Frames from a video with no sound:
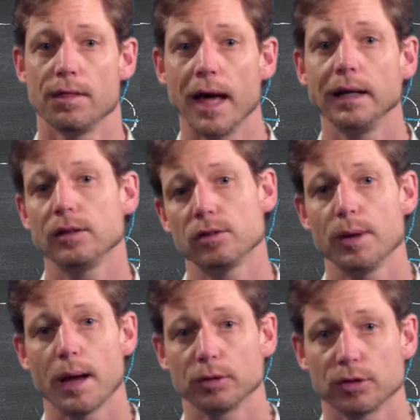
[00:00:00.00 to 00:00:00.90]
they need to
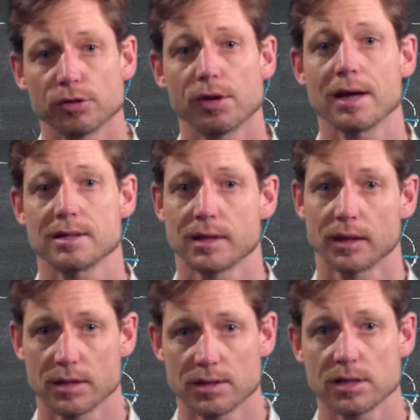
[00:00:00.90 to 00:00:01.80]
be able to trust
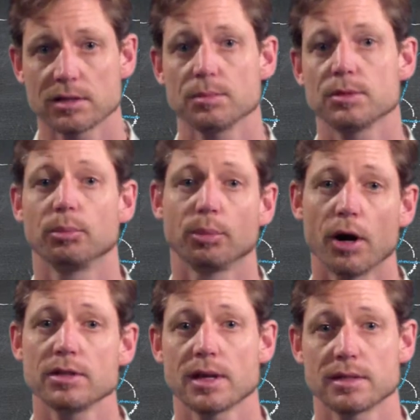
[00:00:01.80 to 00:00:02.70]
that the systems and
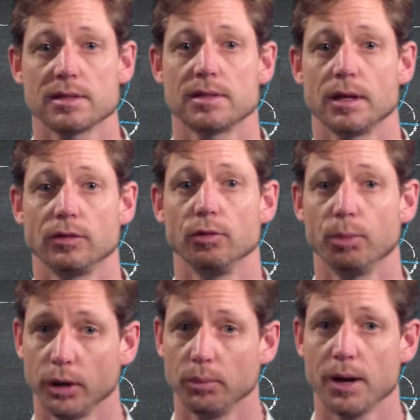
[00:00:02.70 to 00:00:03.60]
processes that you've
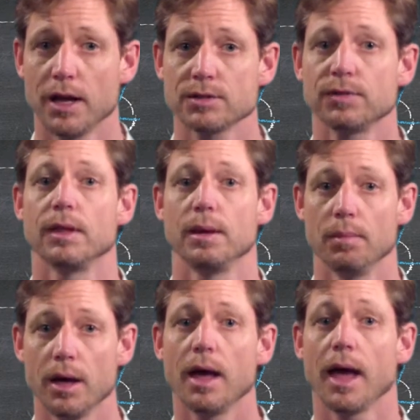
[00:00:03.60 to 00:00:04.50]
put in place for them